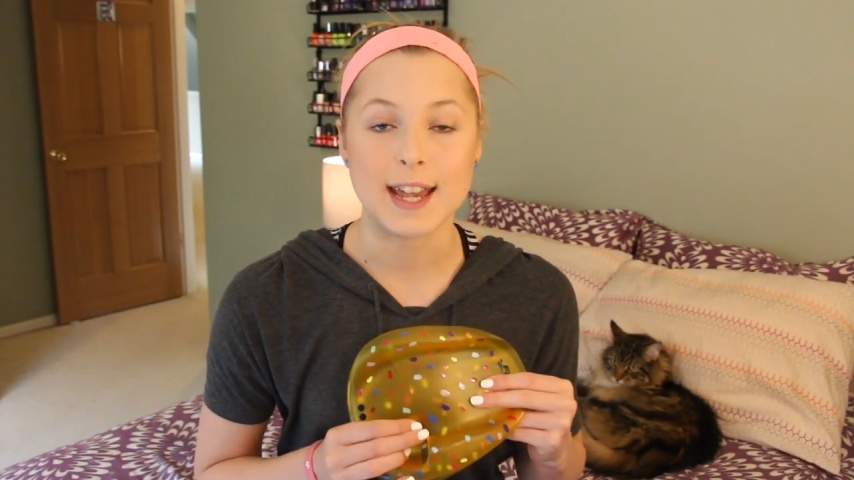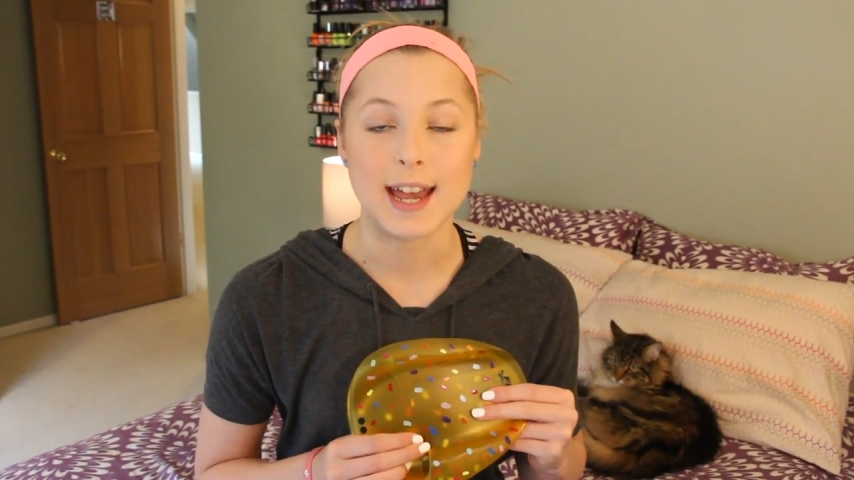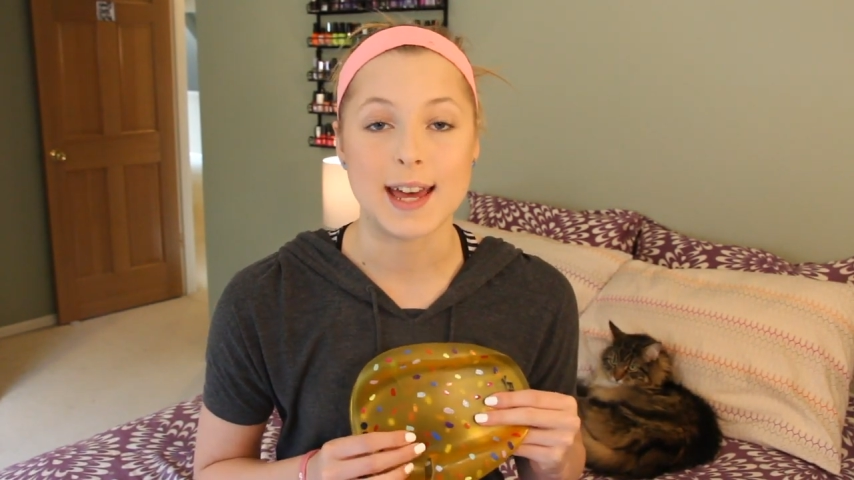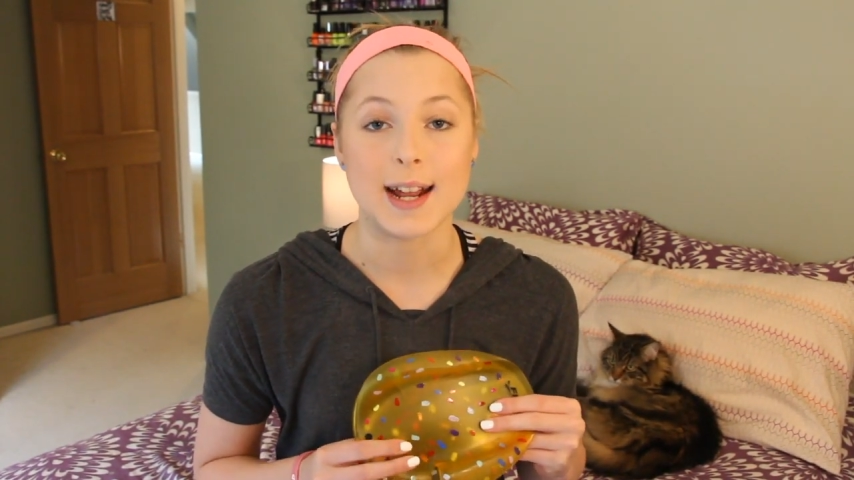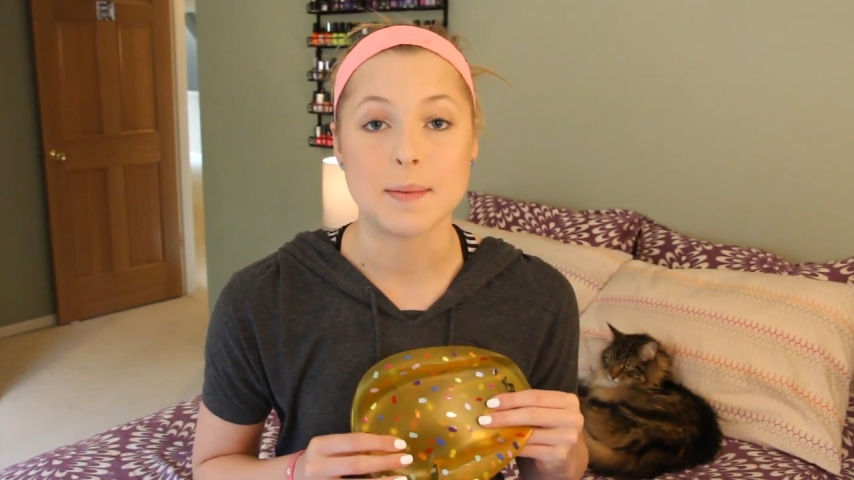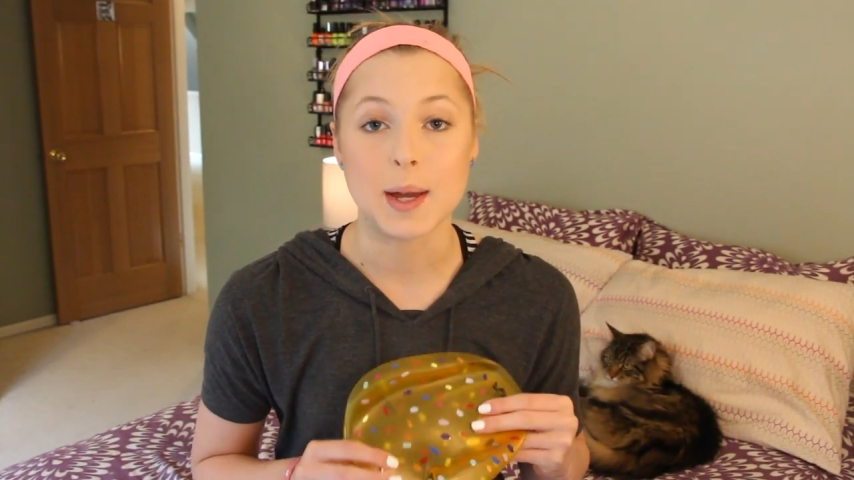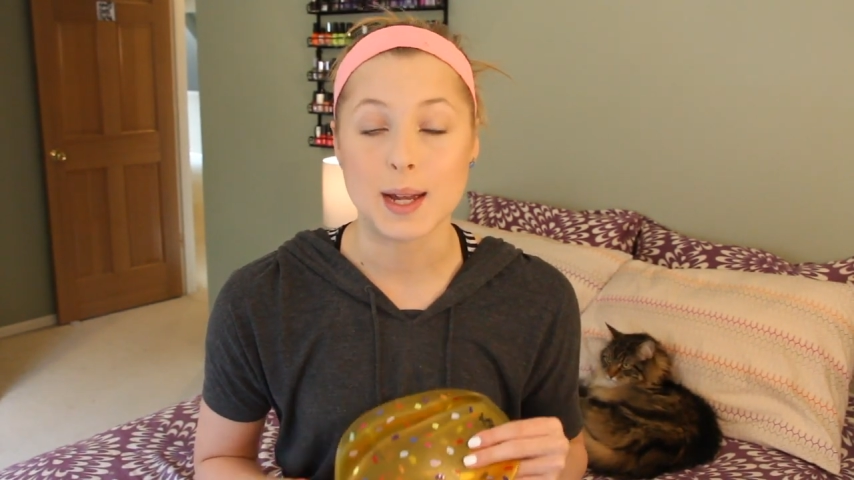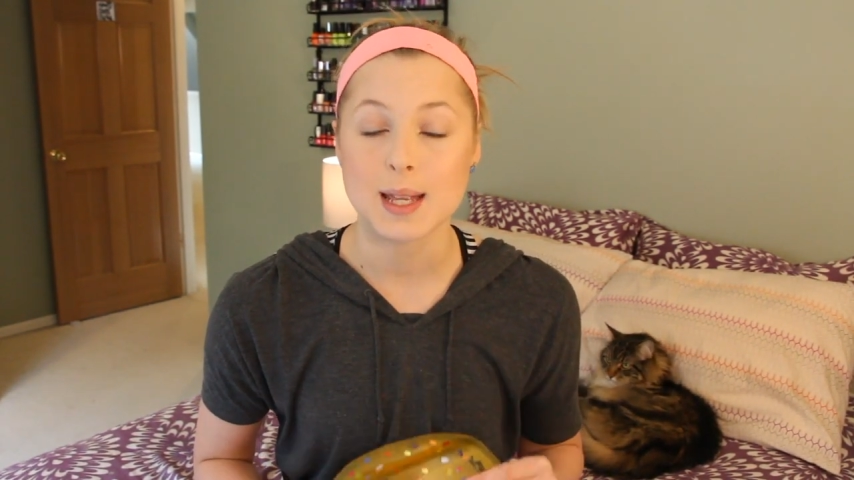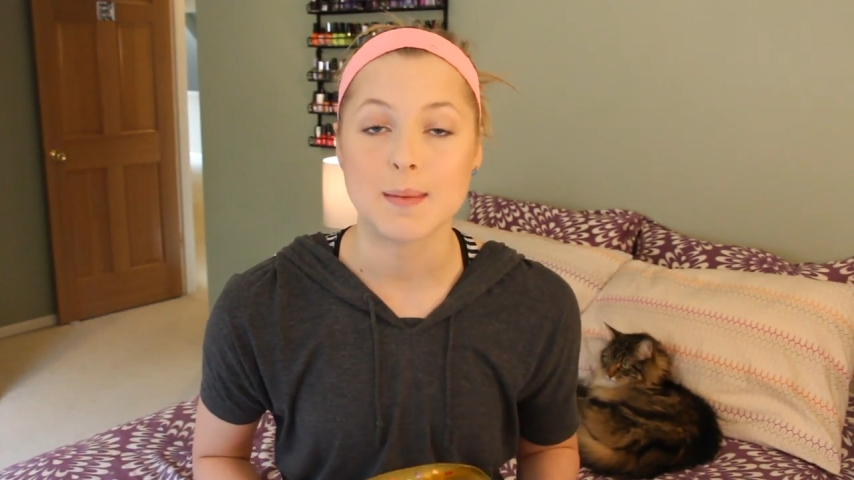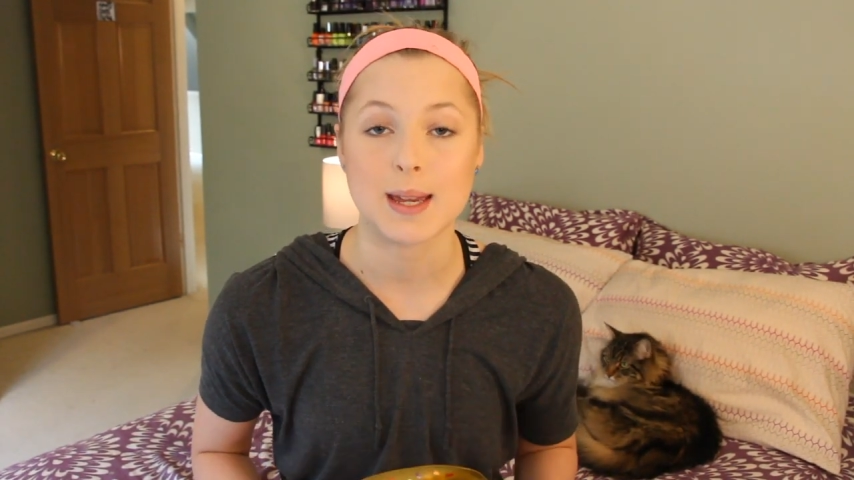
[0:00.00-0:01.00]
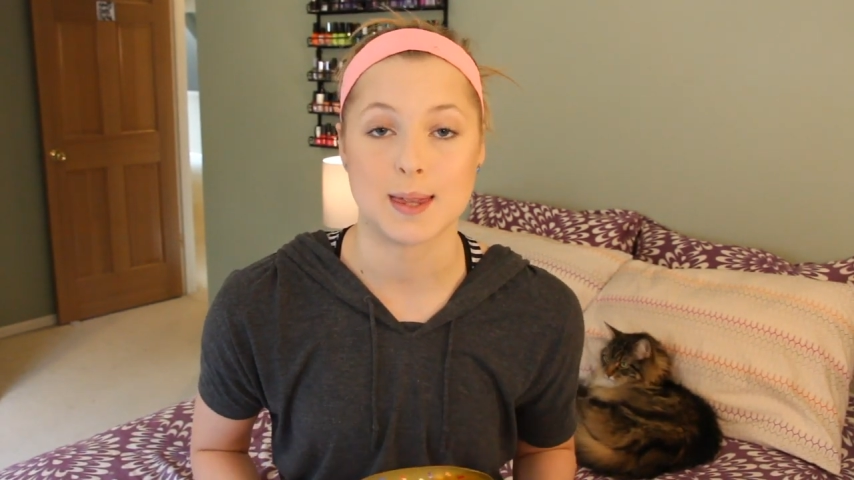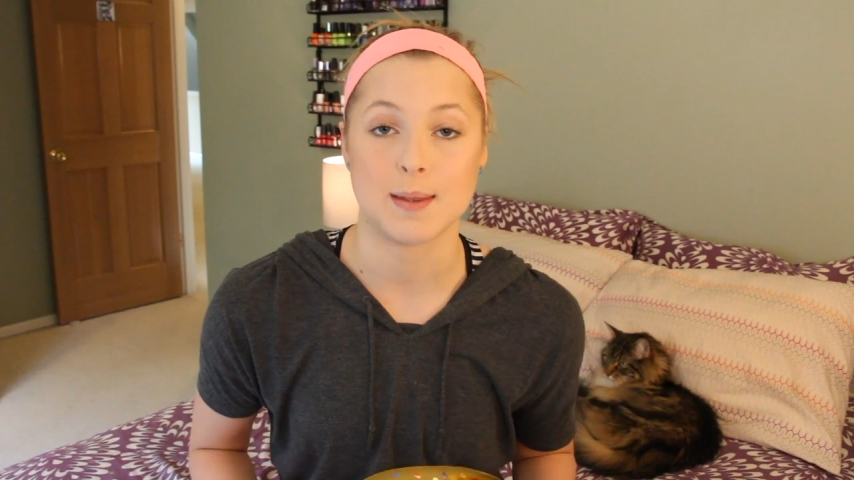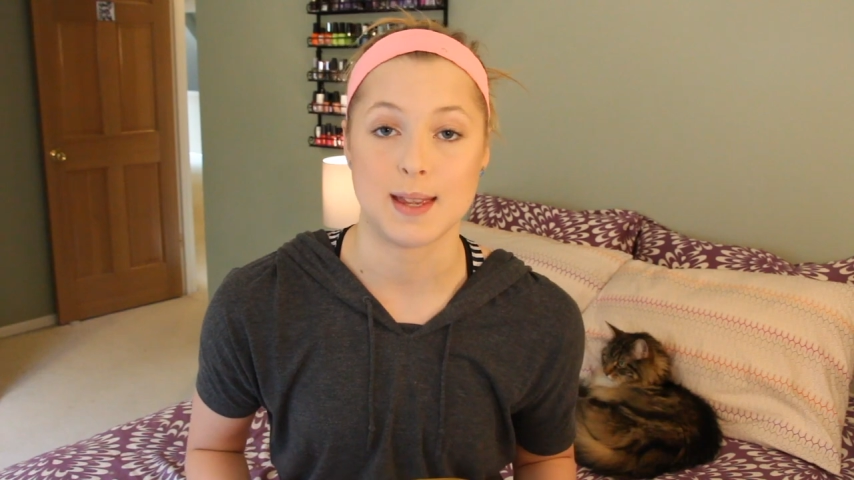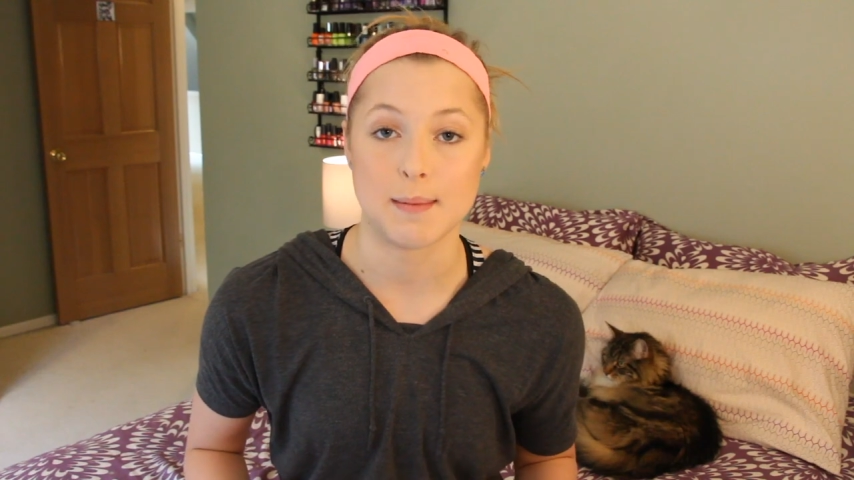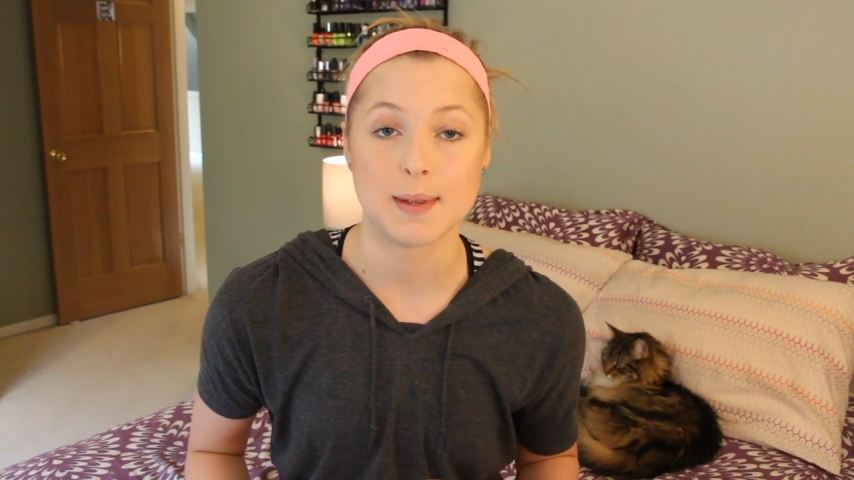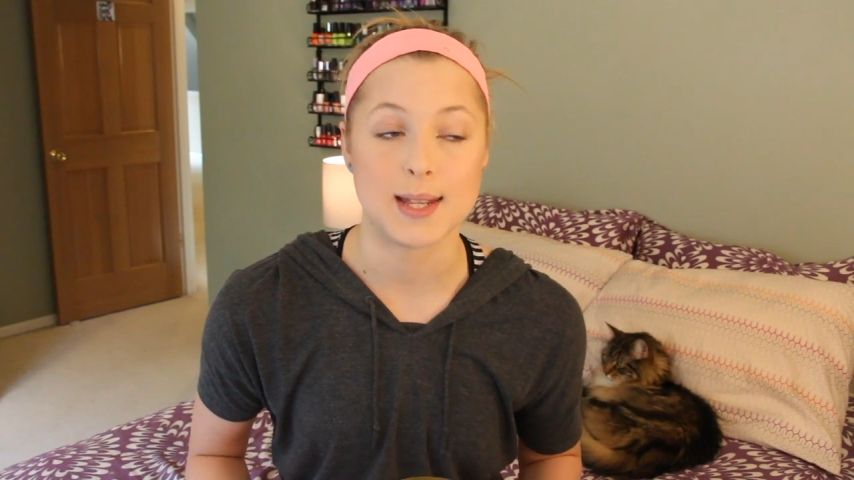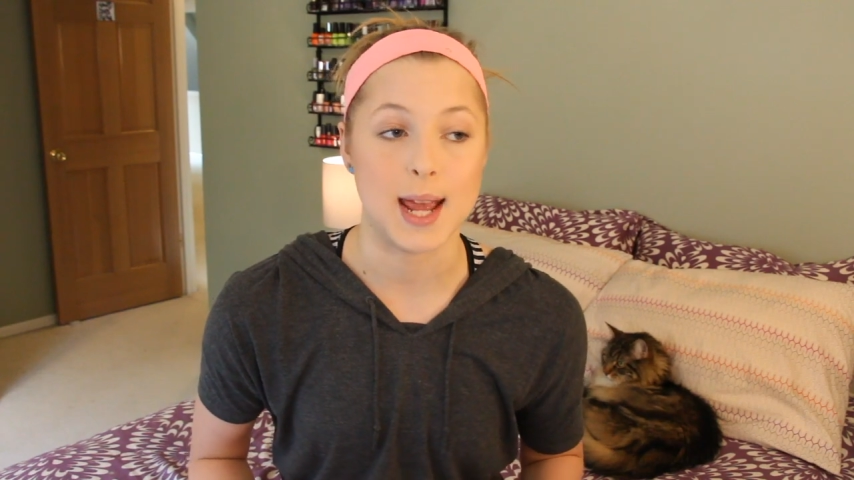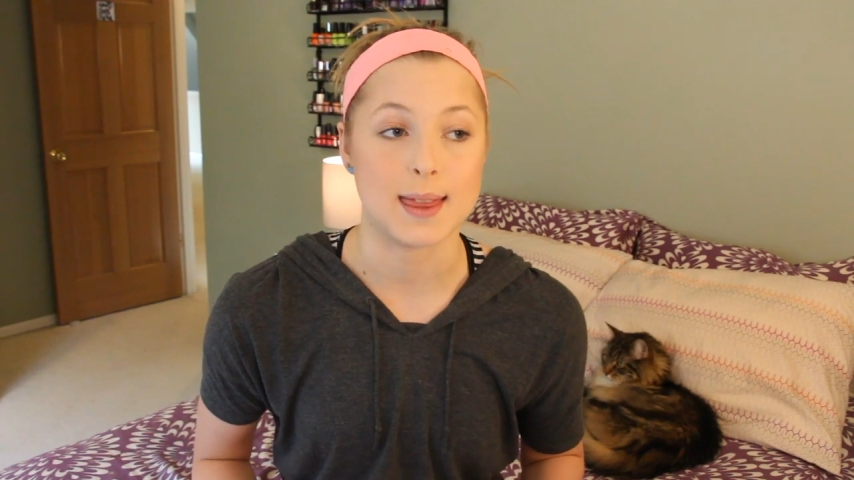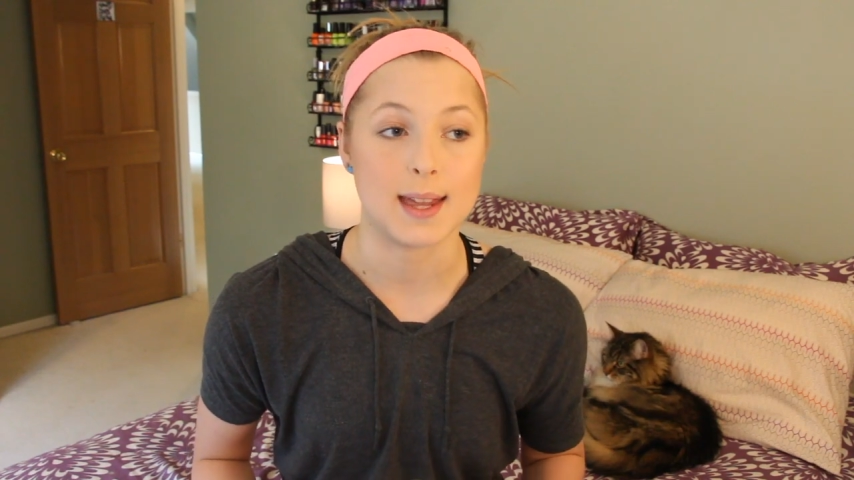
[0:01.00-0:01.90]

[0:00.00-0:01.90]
and I'm not going to make the same mistake